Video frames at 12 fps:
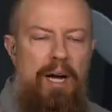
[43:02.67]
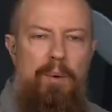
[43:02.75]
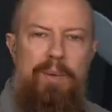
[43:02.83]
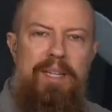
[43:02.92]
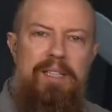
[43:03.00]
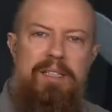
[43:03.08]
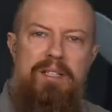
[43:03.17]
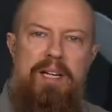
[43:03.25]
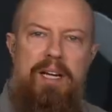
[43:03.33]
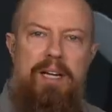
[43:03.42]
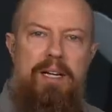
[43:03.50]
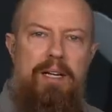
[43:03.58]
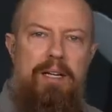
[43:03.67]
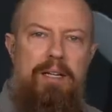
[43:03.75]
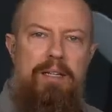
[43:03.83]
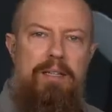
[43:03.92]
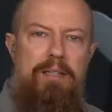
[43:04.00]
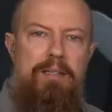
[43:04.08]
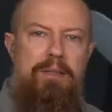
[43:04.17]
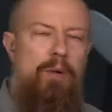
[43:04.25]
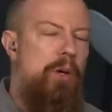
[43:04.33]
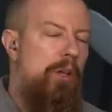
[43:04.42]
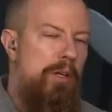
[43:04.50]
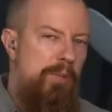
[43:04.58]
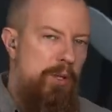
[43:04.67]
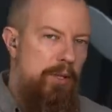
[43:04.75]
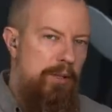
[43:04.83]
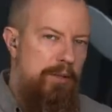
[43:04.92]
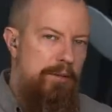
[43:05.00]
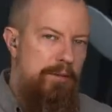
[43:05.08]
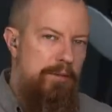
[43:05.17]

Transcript: I would like to say, don't call them, they'll call you.